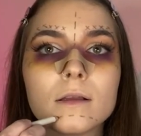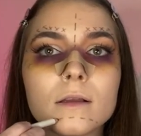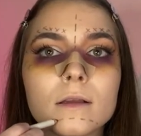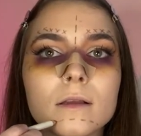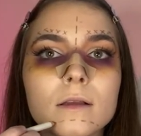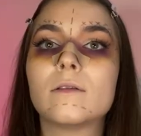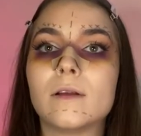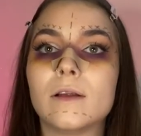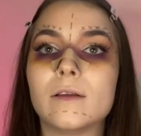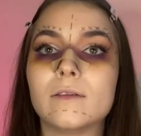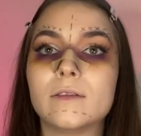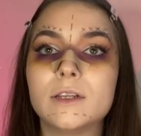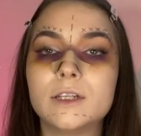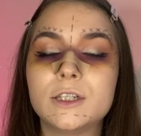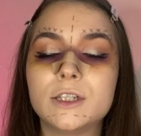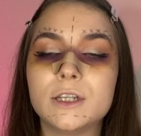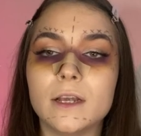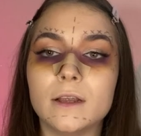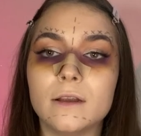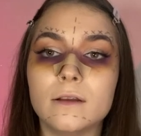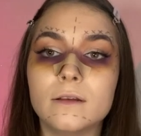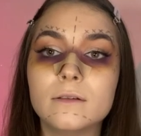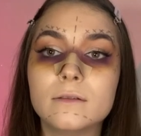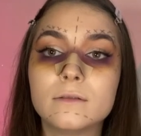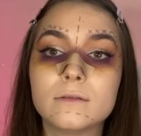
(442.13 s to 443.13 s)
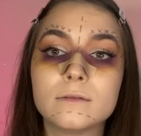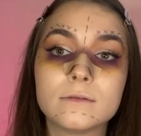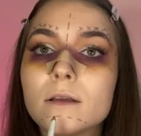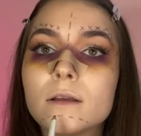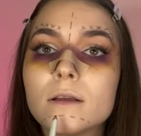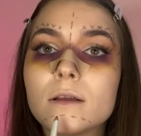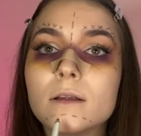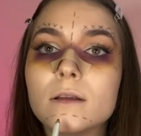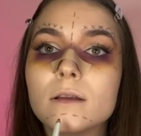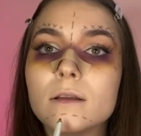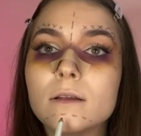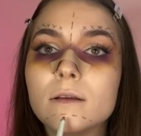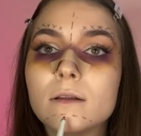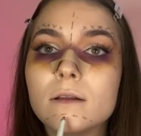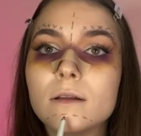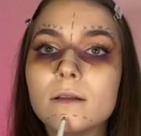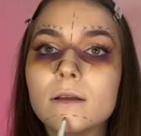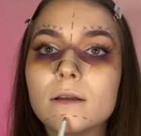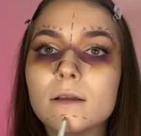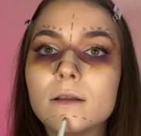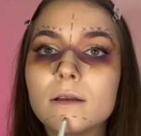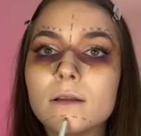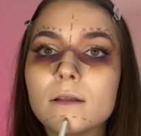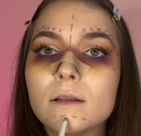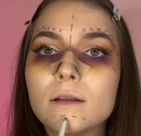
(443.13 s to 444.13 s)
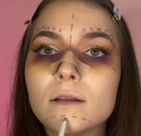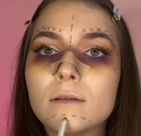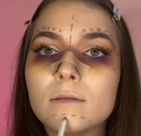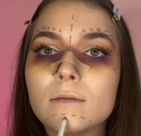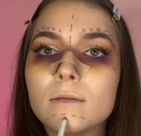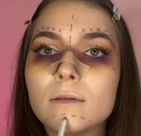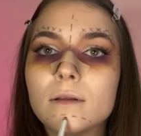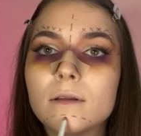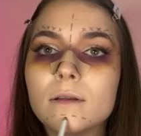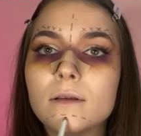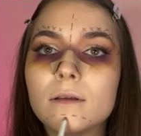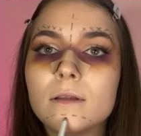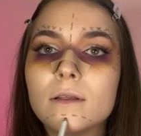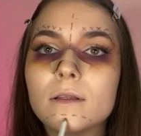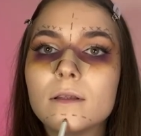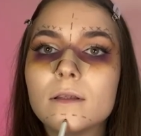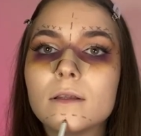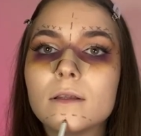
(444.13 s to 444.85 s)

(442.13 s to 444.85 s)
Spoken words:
around the chin. Going to do a line down the middle